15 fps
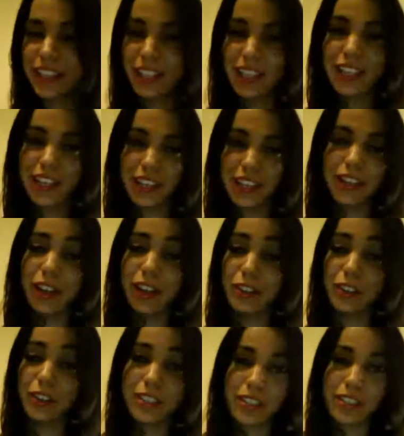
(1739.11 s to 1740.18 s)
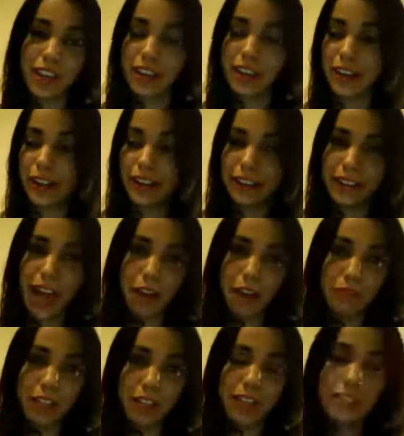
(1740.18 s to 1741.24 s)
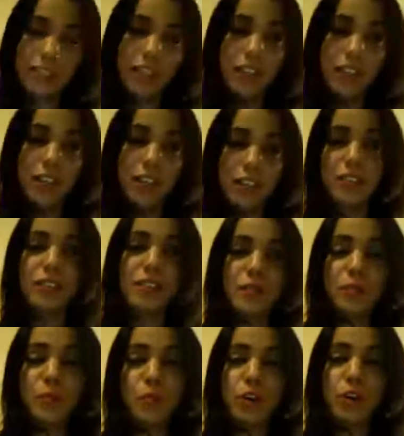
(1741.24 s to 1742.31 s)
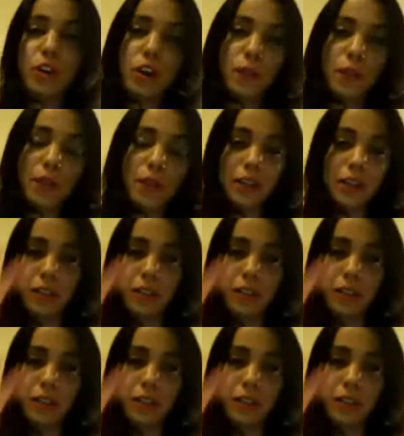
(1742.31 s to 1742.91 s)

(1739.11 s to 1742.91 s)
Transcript: I looked at that and I kind of laughed. I did some work on that